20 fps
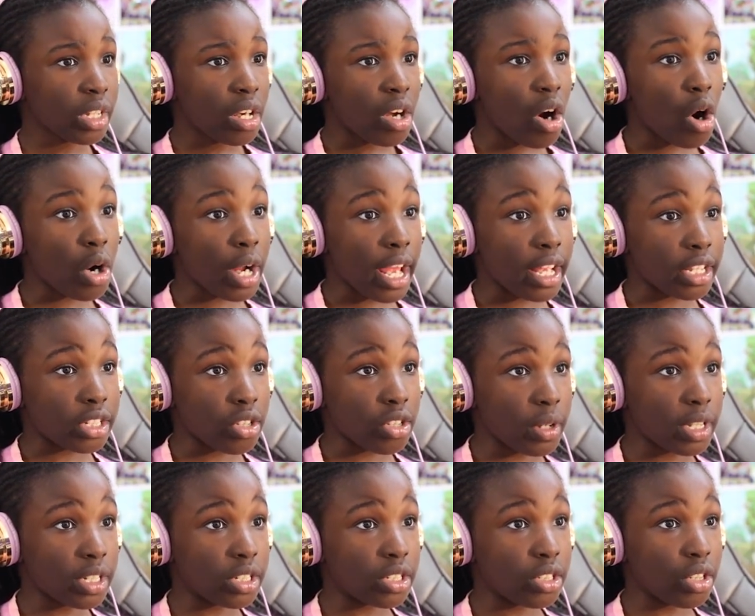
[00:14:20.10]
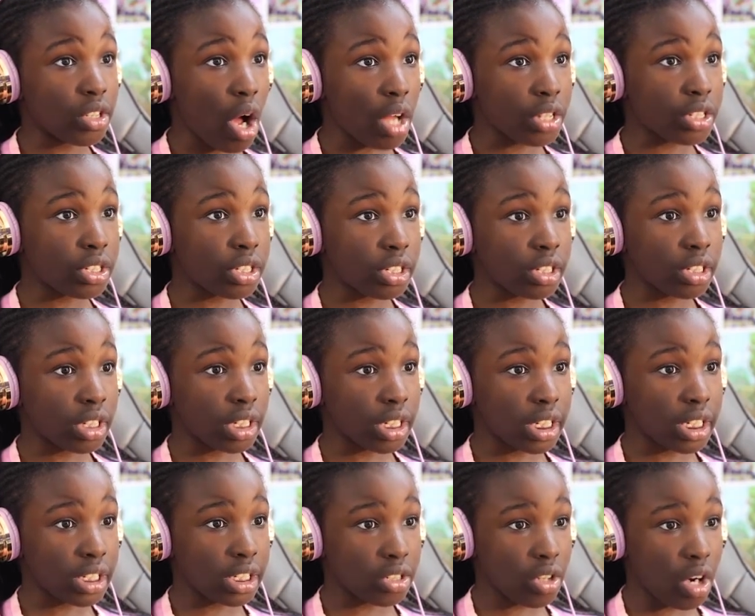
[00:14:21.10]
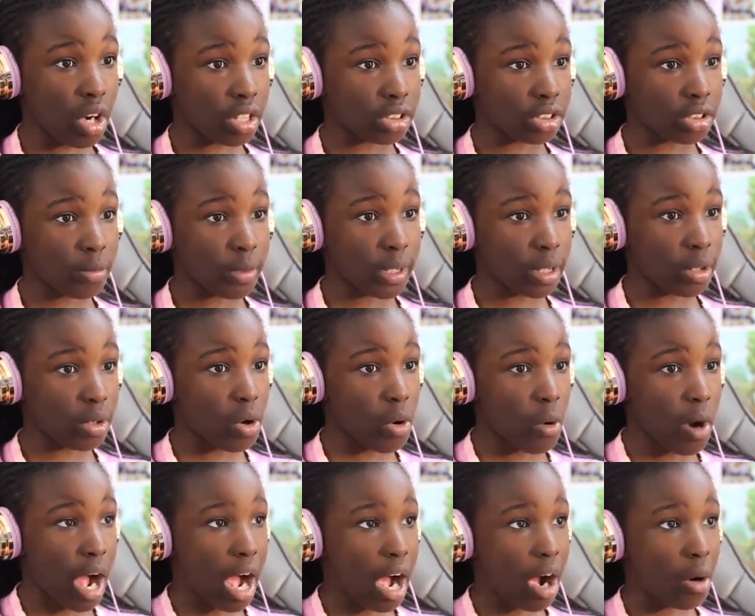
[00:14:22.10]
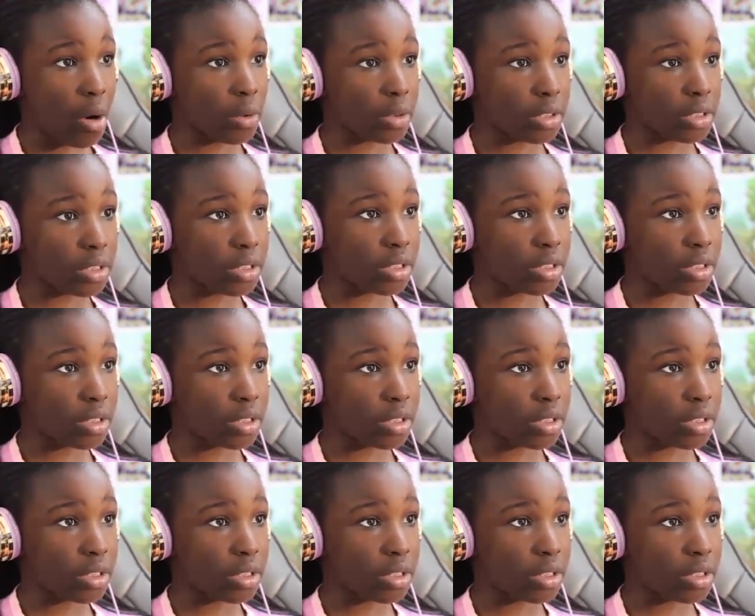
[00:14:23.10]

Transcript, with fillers: Okay, so he's not. He's not. So we can go out.